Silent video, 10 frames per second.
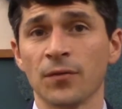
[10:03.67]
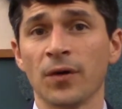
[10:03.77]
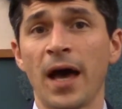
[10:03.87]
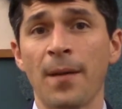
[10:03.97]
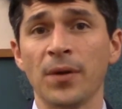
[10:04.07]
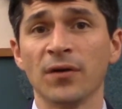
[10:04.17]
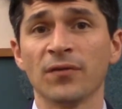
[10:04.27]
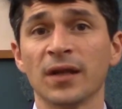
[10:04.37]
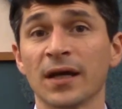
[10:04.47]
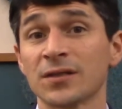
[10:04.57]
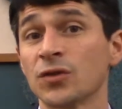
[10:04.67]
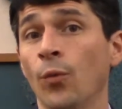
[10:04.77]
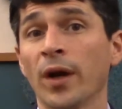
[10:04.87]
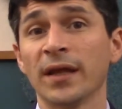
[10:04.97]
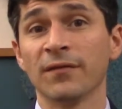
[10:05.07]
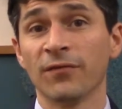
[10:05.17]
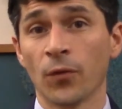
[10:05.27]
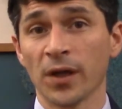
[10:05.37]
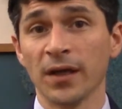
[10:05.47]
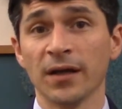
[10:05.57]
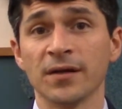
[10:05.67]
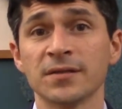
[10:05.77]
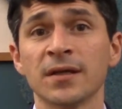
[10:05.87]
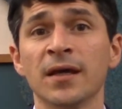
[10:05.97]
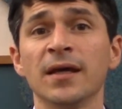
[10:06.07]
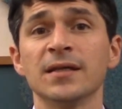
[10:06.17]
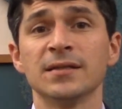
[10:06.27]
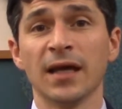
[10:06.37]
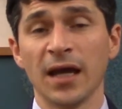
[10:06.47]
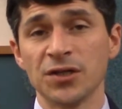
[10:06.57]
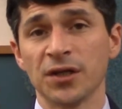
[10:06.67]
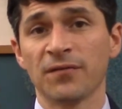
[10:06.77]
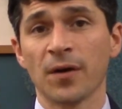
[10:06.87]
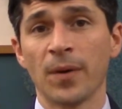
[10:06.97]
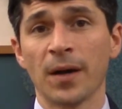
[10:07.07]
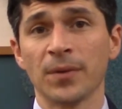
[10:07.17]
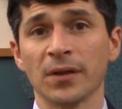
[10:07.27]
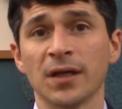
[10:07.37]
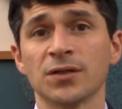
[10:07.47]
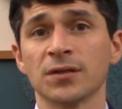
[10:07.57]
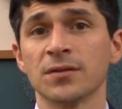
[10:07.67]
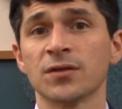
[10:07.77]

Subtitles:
that will happen over the next 20 to 40 years is the aging of our population.